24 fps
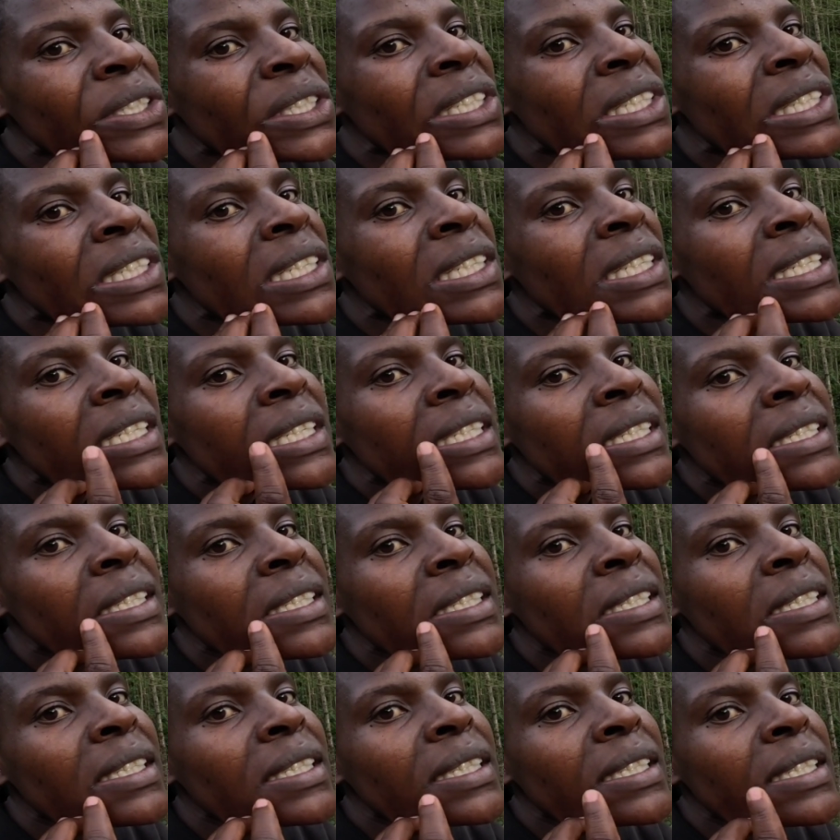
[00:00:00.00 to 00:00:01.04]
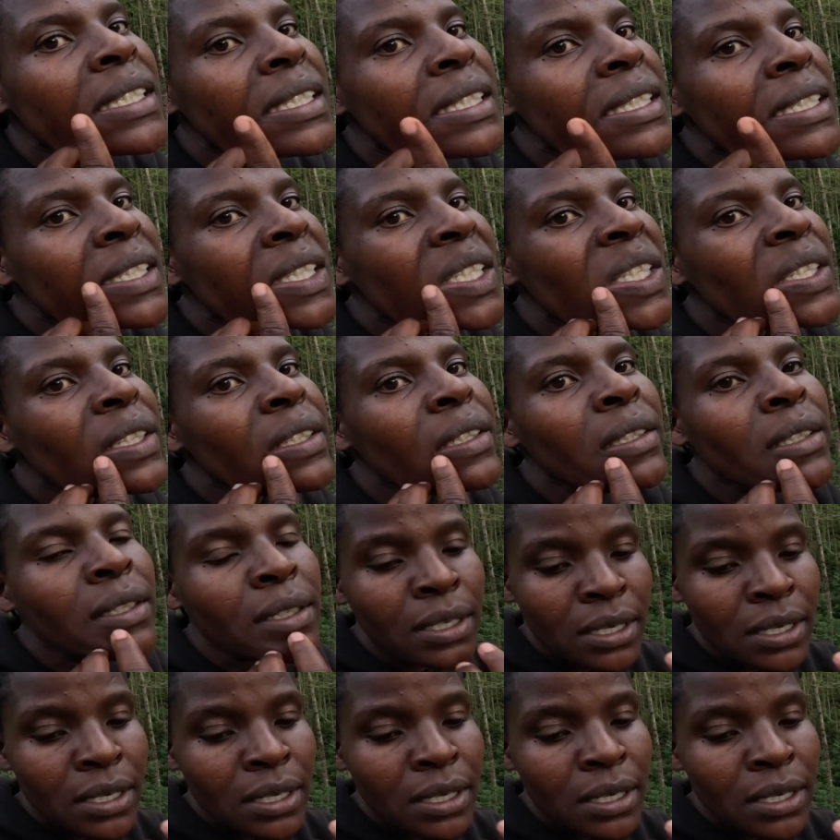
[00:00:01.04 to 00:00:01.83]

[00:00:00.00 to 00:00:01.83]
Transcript: (silence)